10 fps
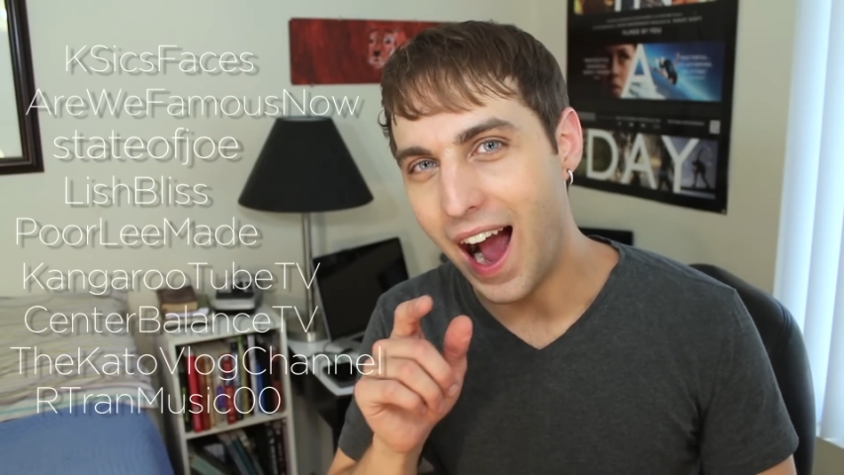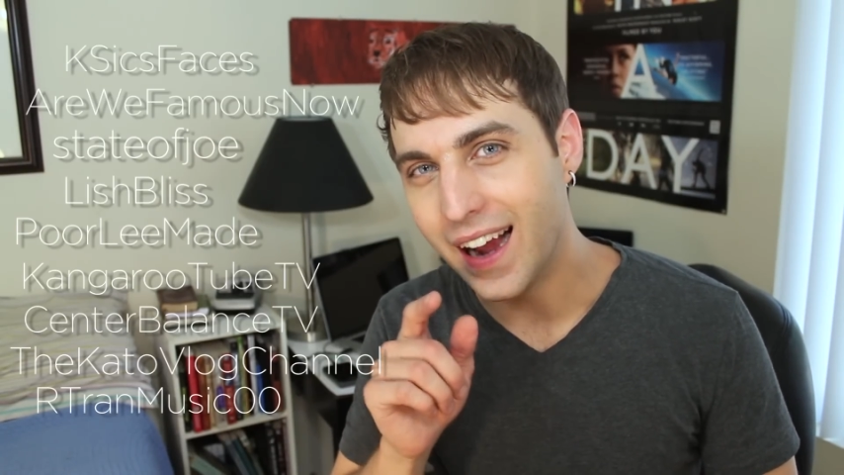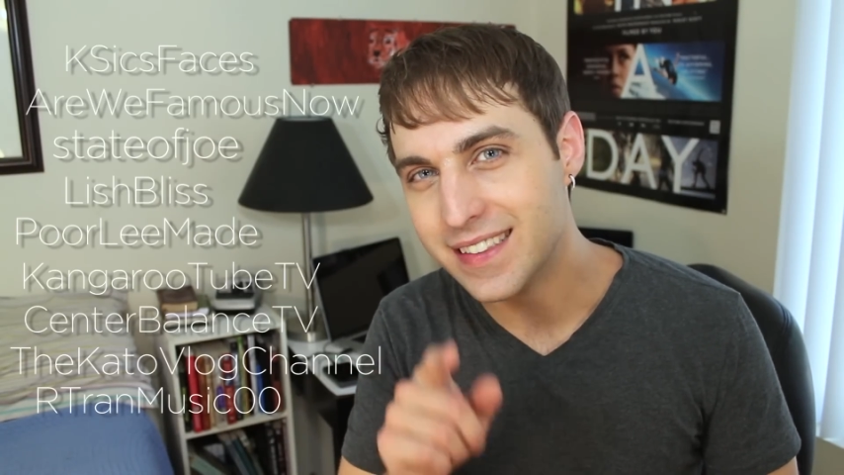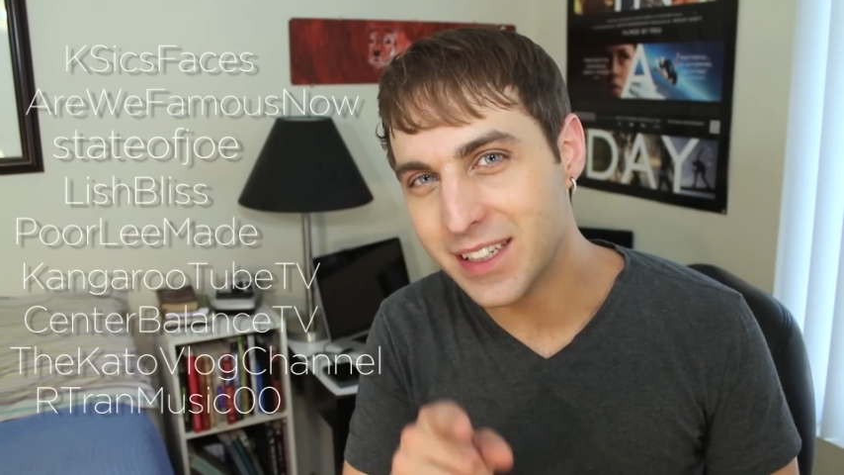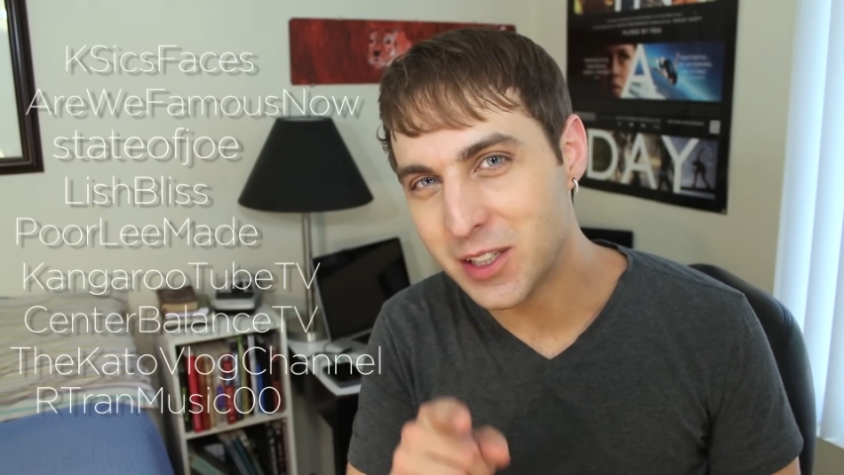
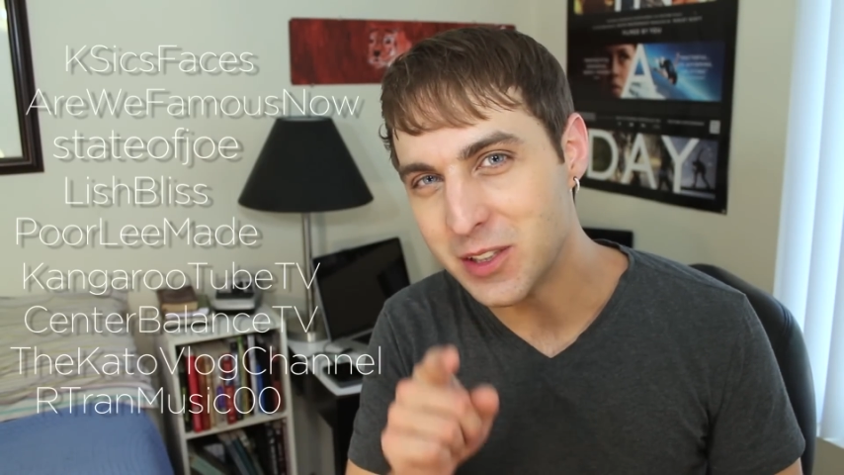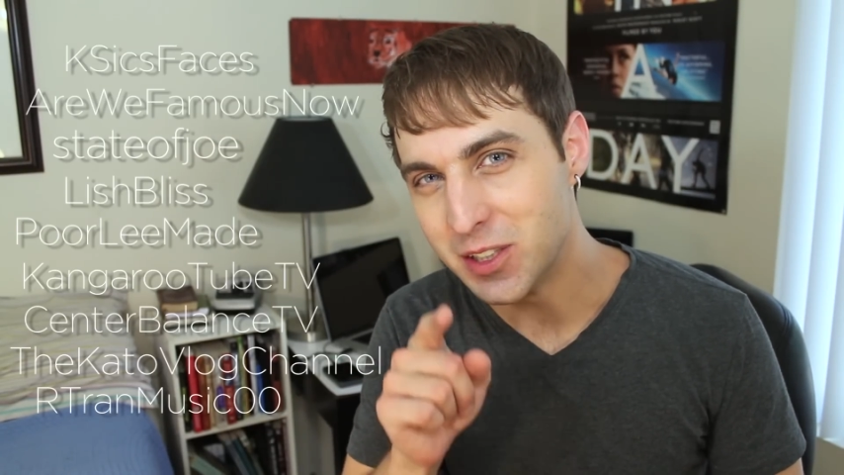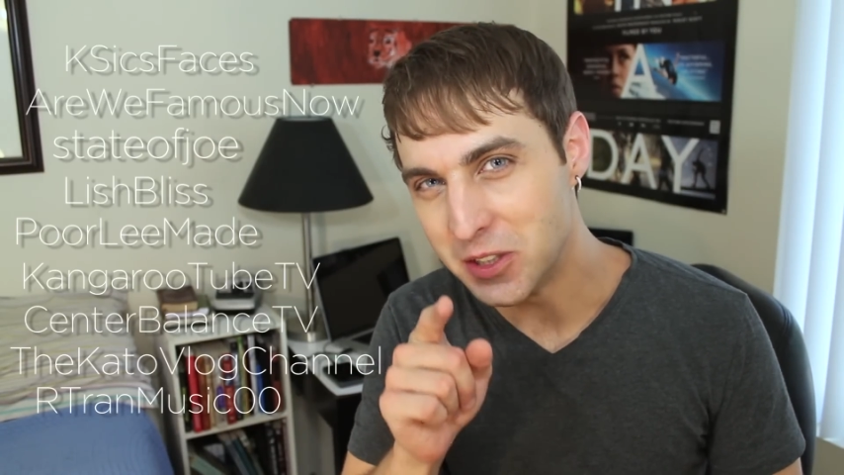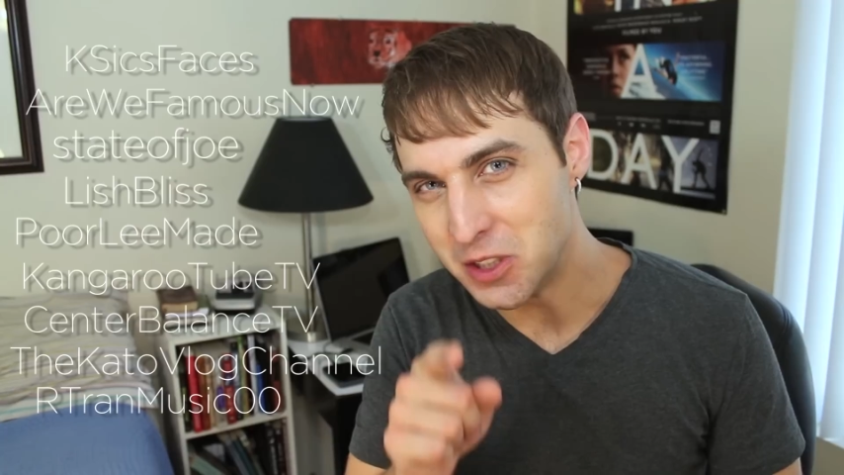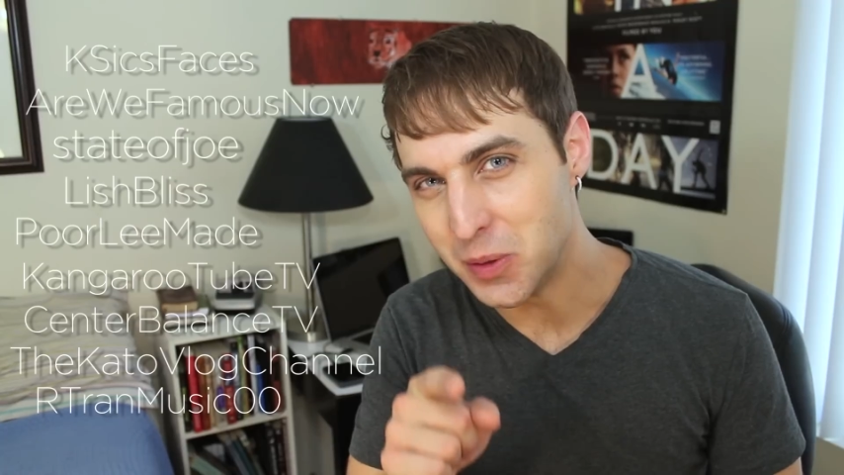I dare you
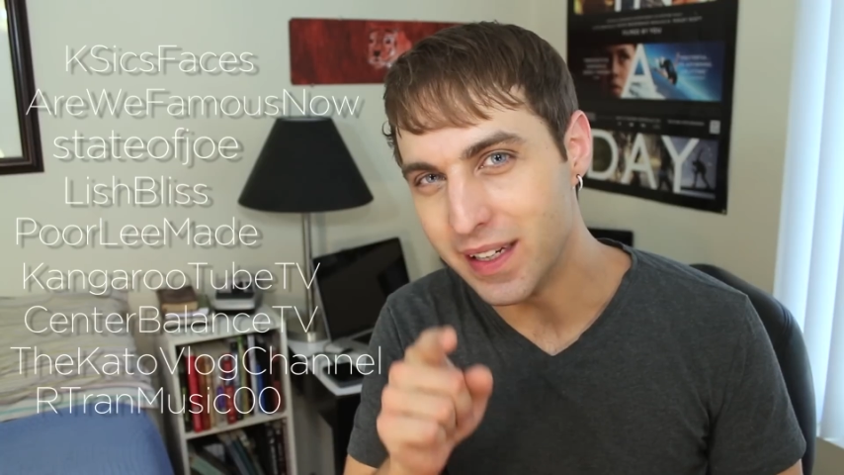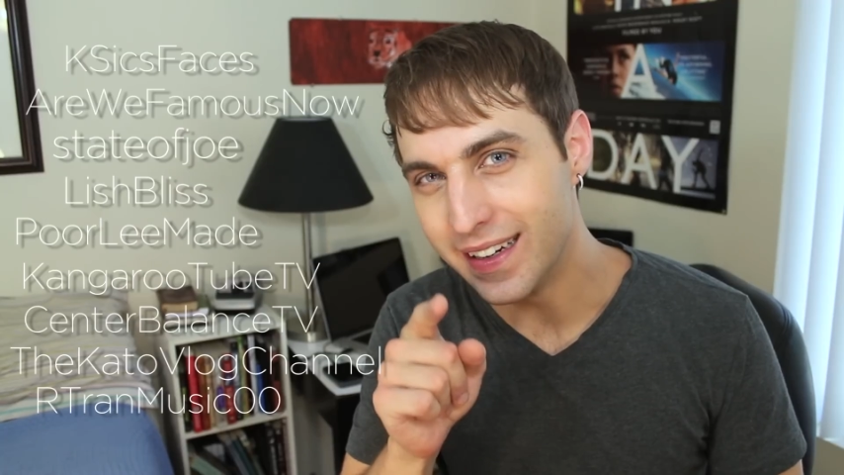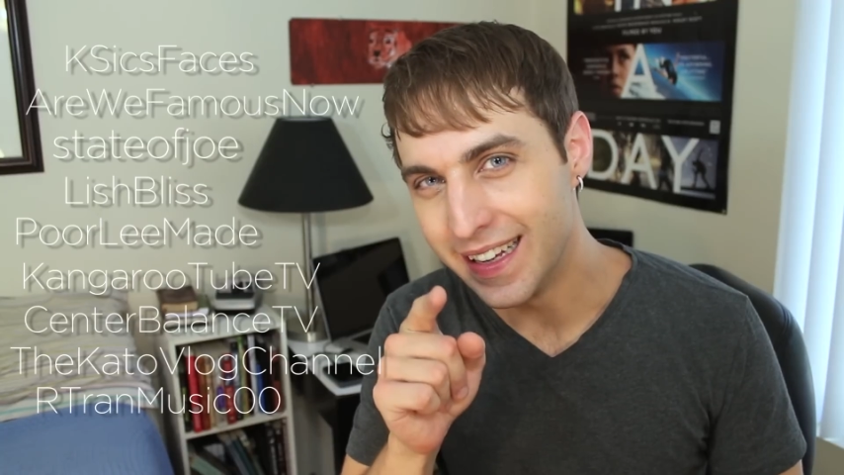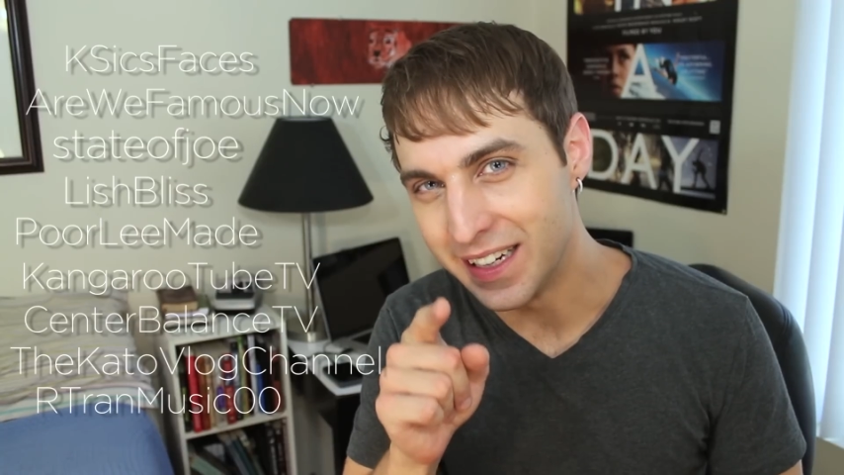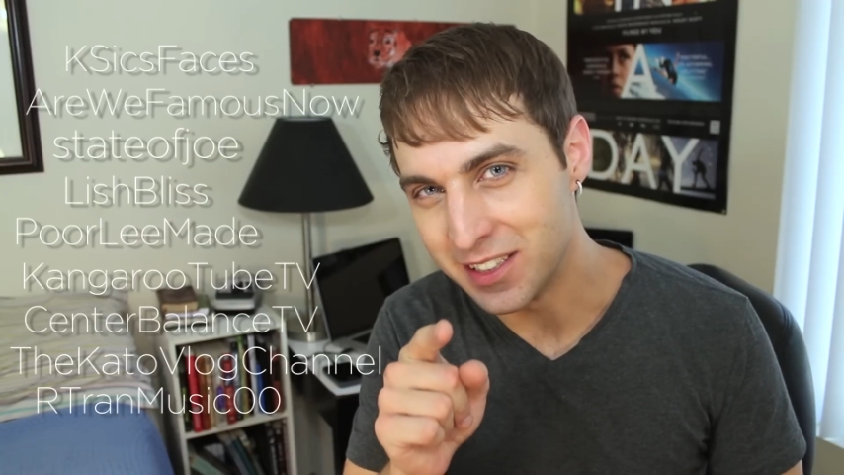to do
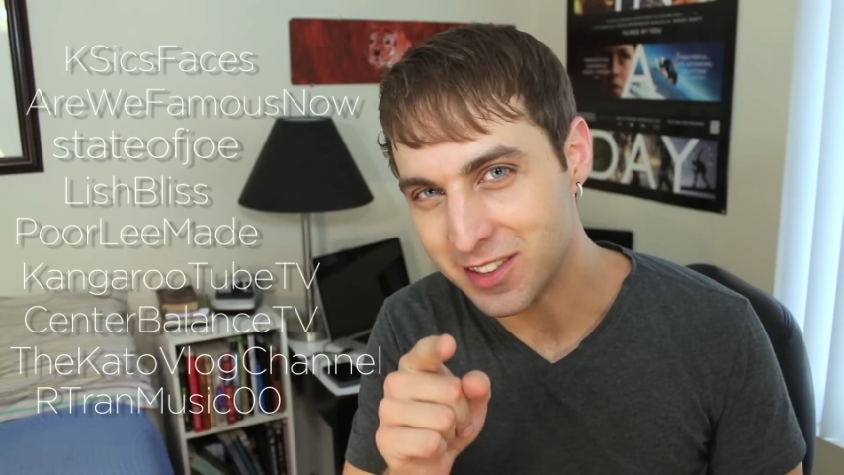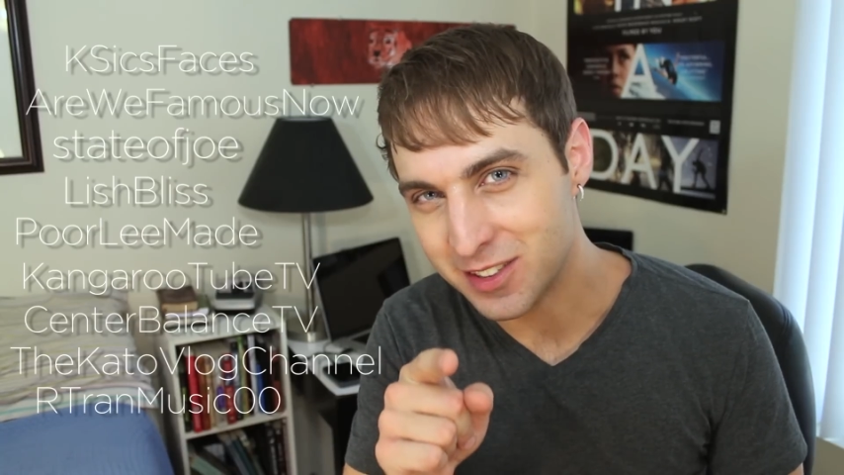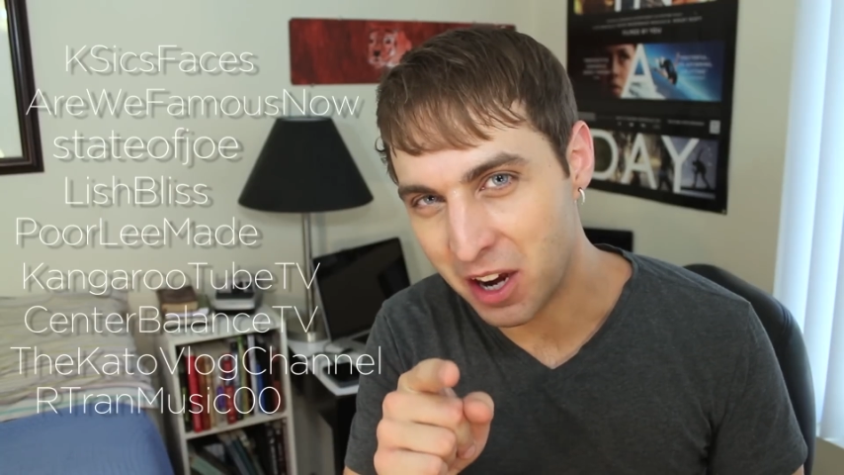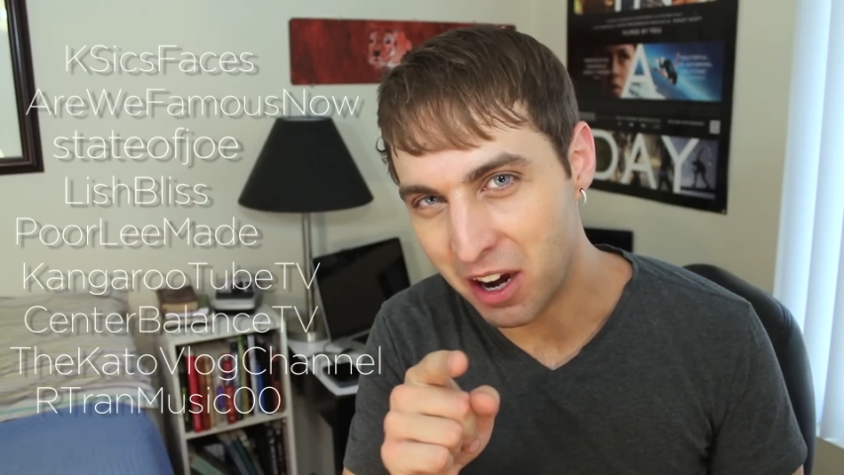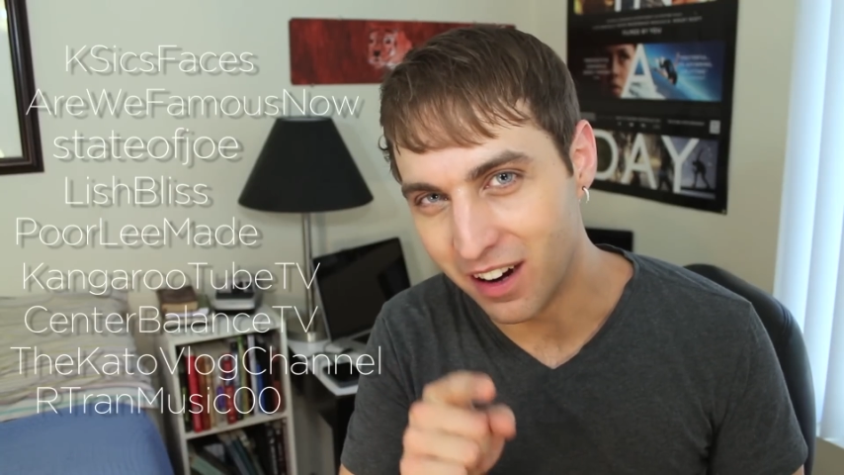it in a
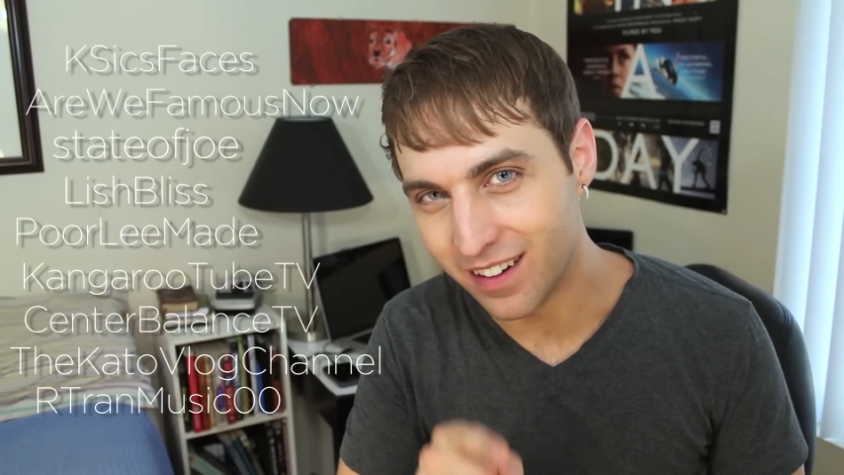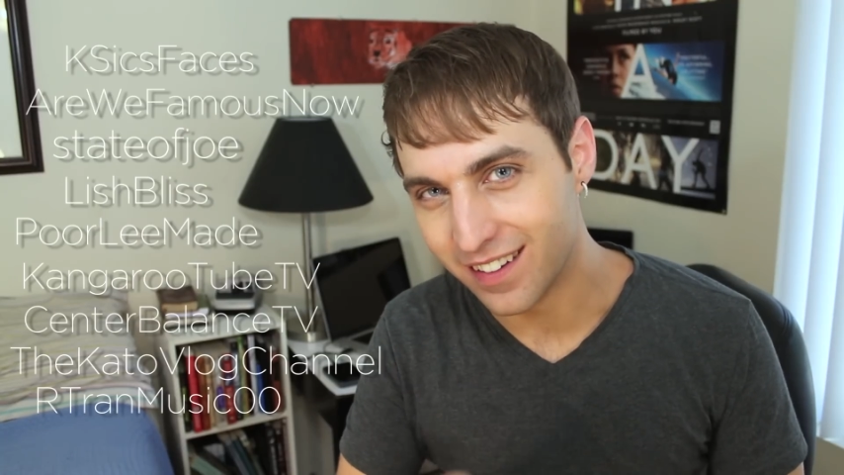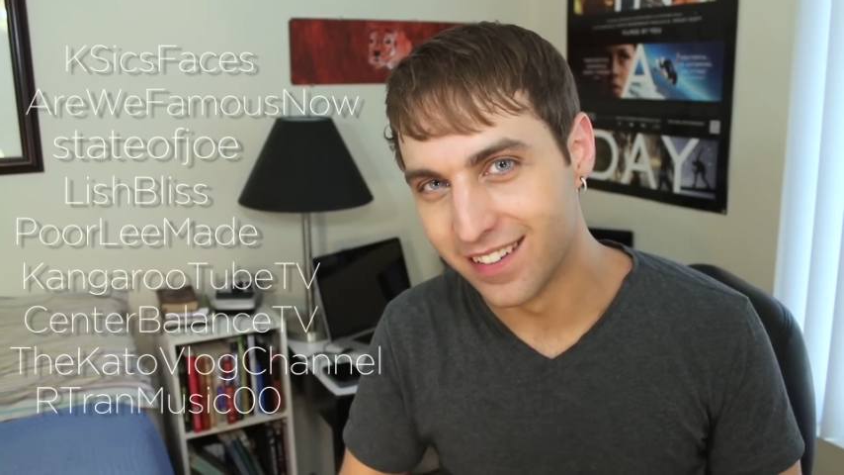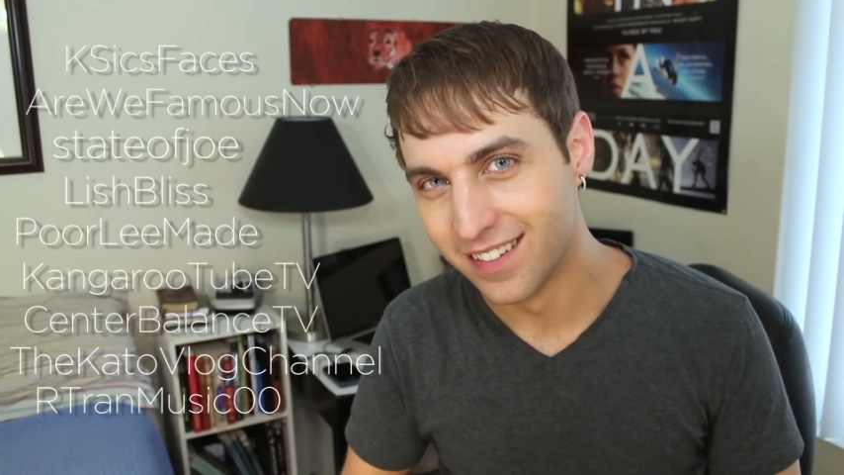song.